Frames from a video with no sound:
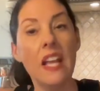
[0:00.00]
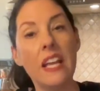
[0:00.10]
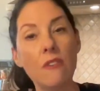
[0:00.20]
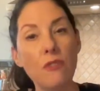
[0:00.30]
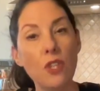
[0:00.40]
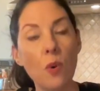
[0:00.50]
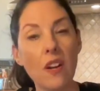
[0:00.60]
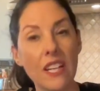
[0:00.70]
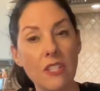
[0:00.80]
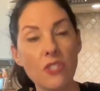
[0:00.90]
If you are
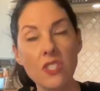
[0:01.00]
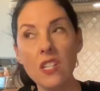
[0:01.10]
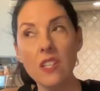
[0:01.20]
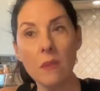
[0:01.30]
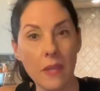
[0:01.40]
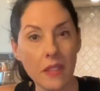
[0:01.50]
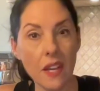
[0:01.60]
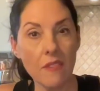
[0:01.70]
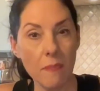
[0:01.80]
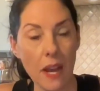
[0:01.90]
interested in the
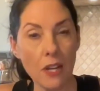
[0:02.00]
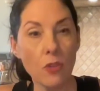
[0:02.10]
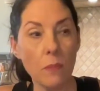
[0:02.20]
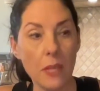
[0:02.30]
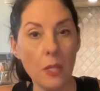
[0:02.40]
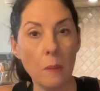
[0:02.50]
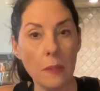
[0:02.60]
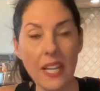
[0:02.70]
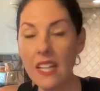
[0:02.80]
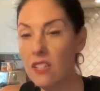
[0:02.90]
Midlife Macro Meal
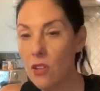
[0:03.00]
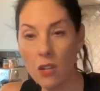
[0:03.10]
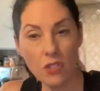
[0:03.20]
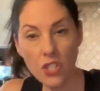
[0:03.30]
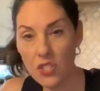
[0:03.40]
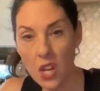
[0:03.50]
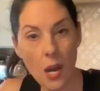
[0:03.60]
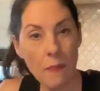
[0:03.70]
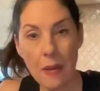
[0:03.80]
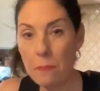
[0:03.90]
Plan, just
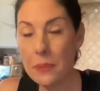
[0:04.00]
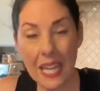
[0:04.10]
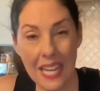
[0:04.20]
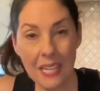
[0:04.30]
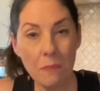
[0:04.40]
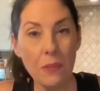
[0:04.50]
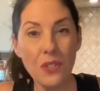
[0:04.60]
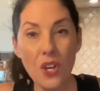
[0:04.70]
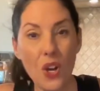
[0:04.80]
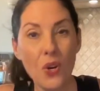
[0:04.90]
comment plan
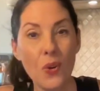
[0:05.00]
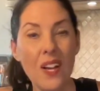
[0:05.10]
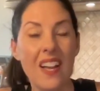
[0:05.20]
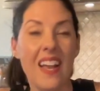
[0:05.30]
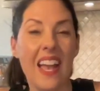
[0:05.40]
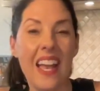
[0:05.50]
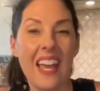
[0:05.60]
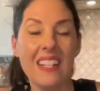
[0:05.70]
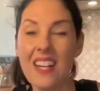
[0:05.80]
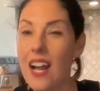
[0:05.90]
below,
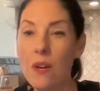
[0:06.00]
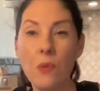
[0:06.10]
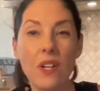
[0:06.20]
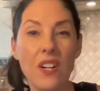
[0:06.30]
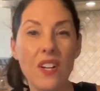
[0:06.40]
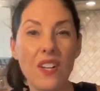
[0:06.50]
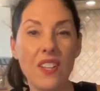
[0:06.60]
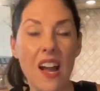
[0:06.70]
and I will,